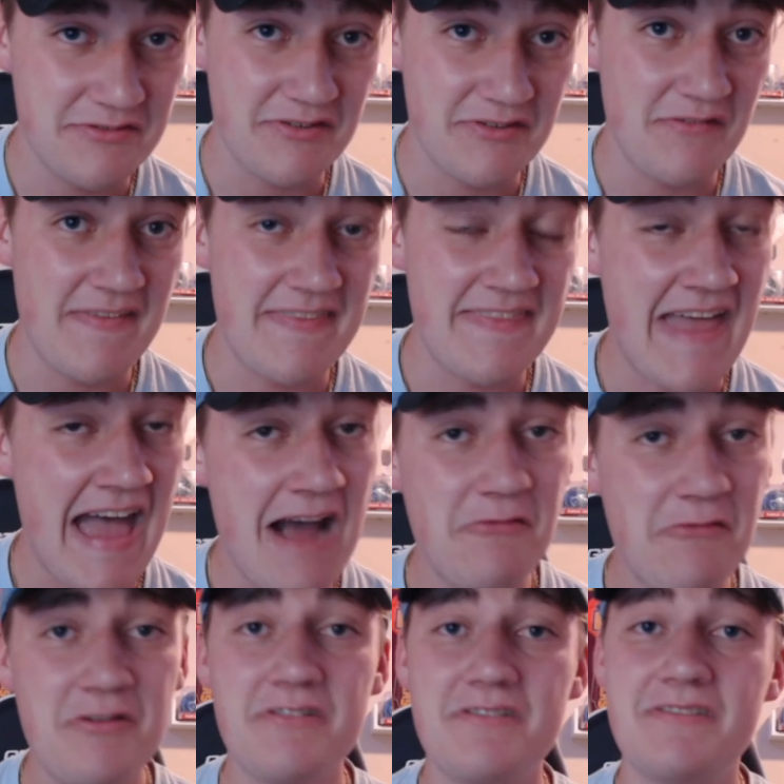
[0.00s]
So
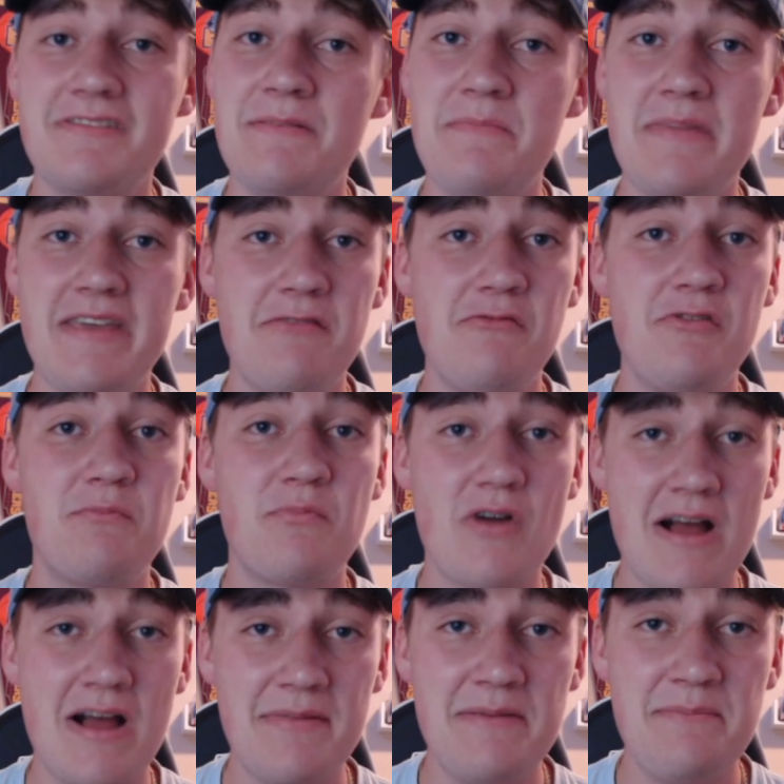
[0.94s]
that would, to me, would
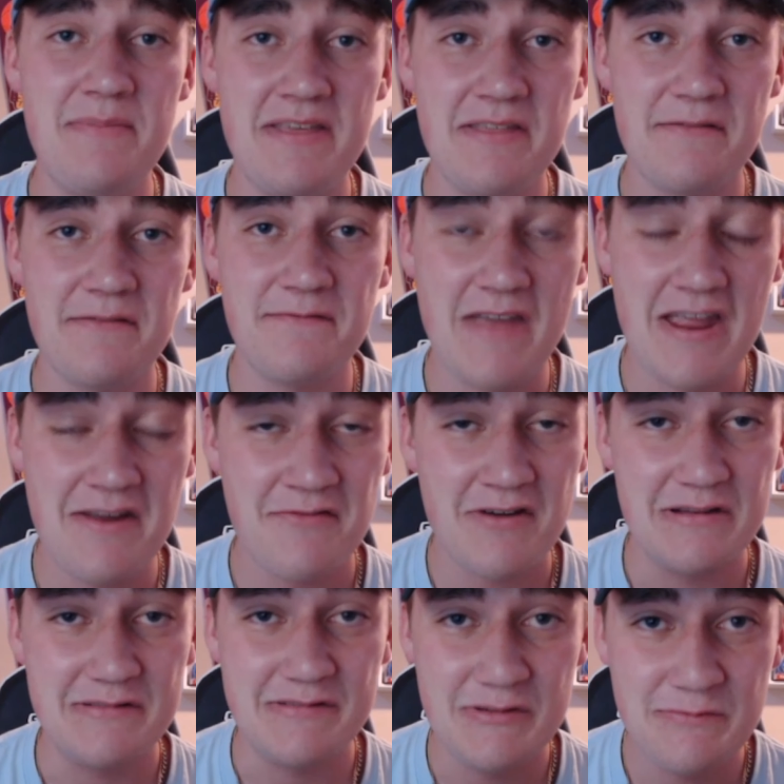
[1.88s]
probably be the
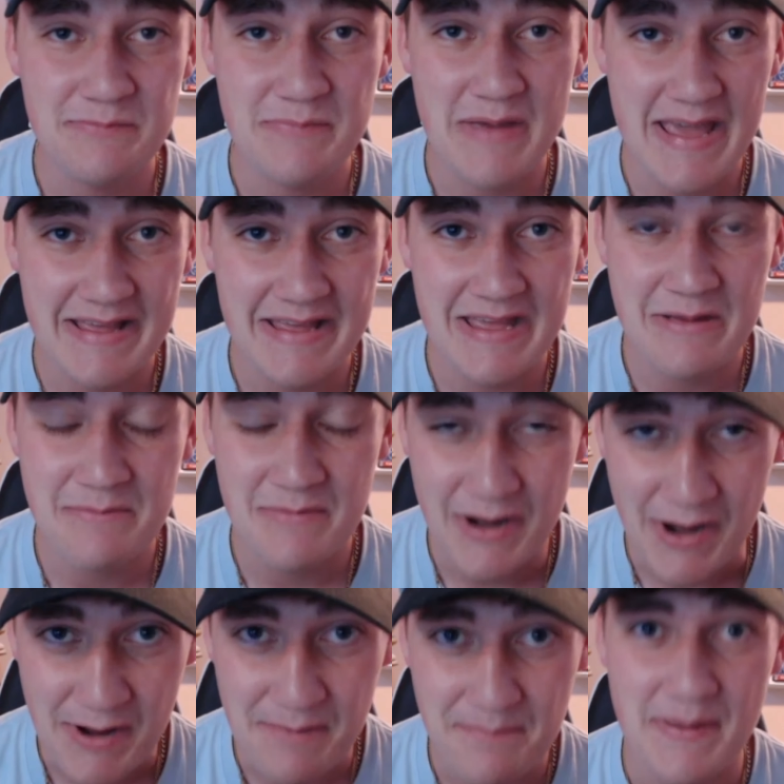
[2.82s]
favorite to pick him
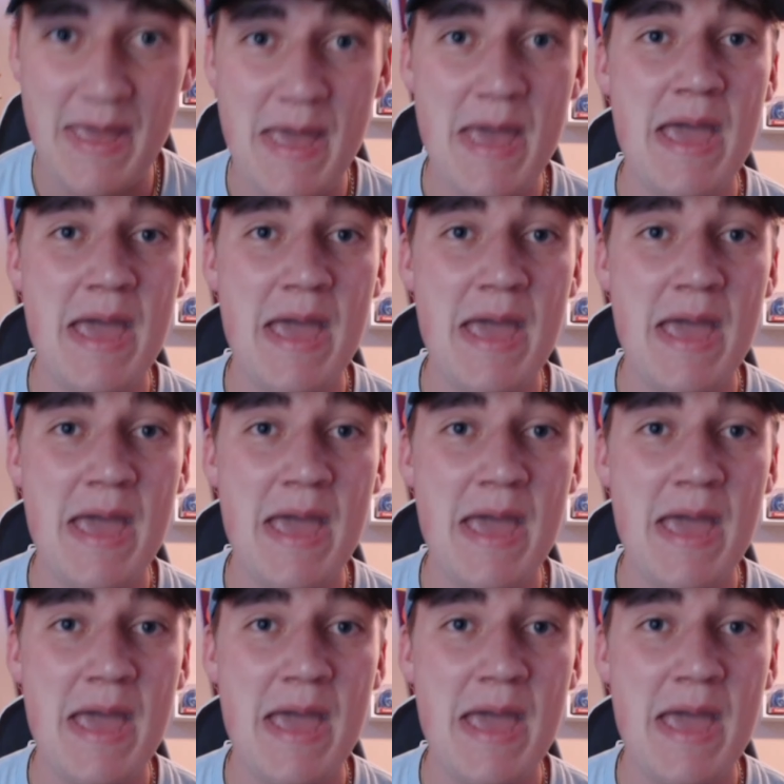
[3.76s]
up.